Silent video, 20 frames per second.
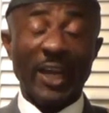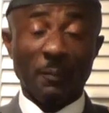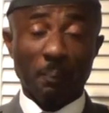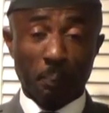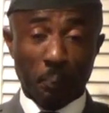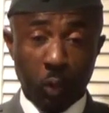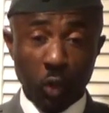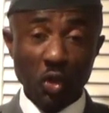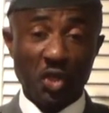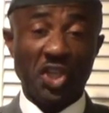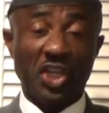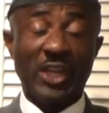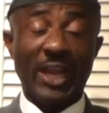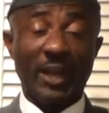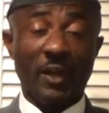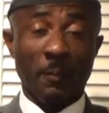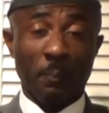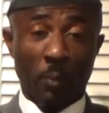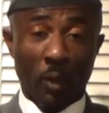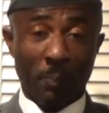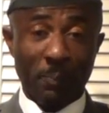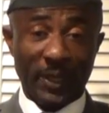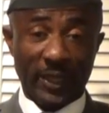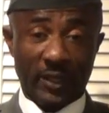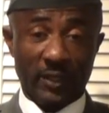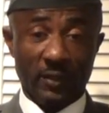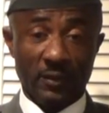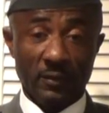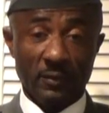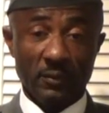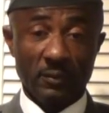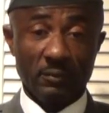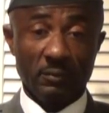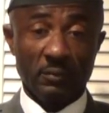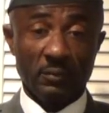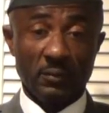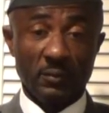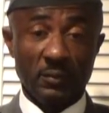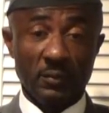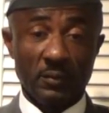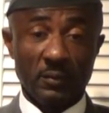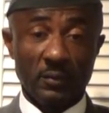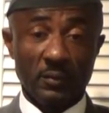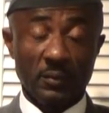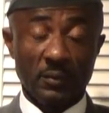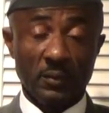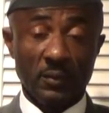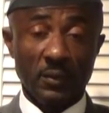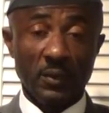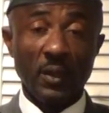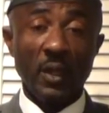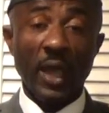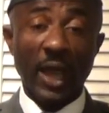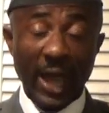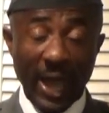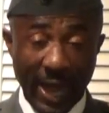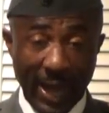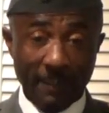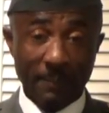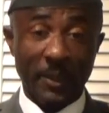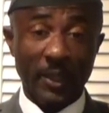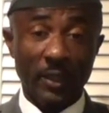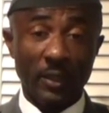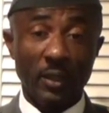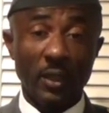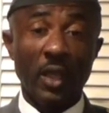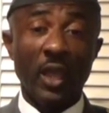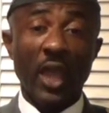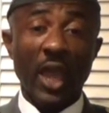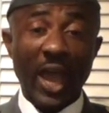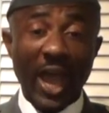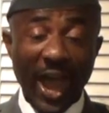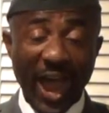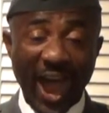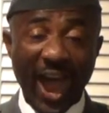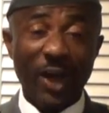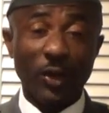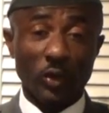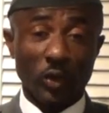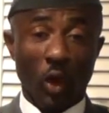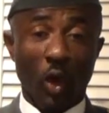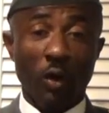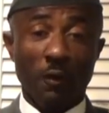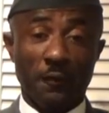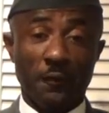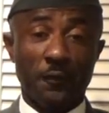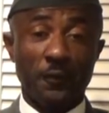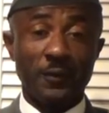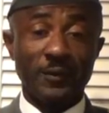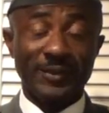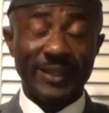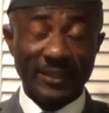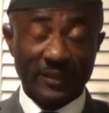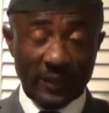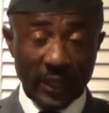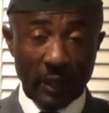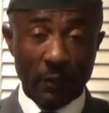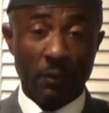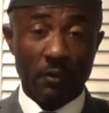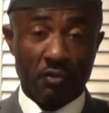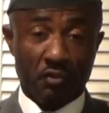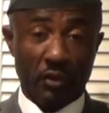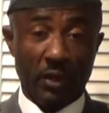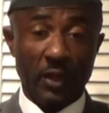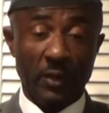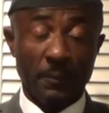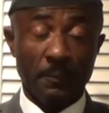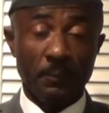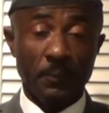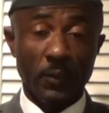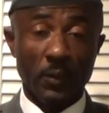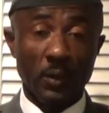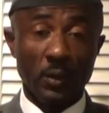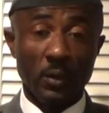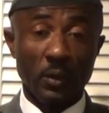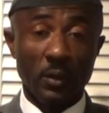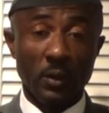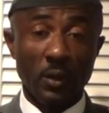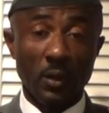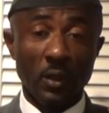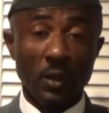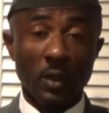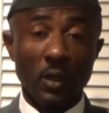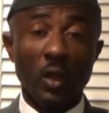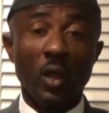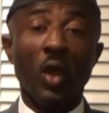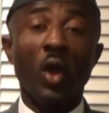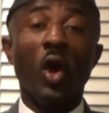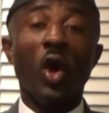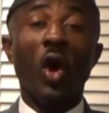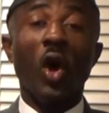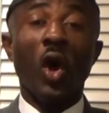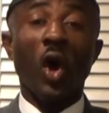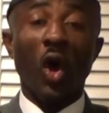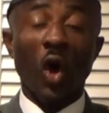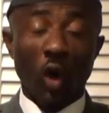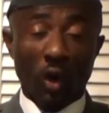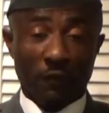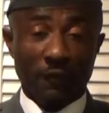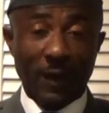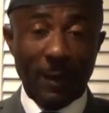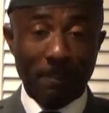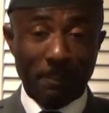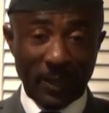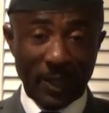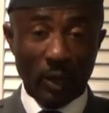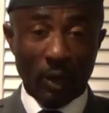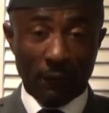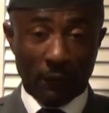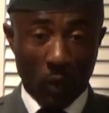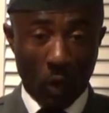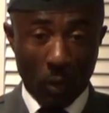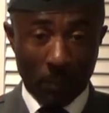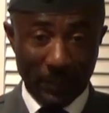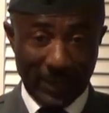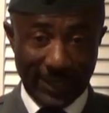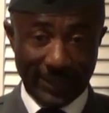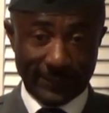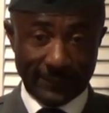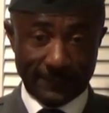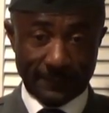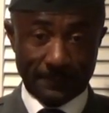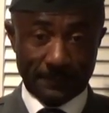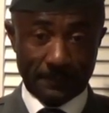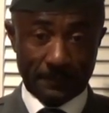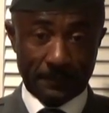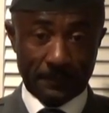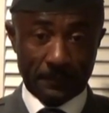and push La Republic army out of the territory of our beloved homeland.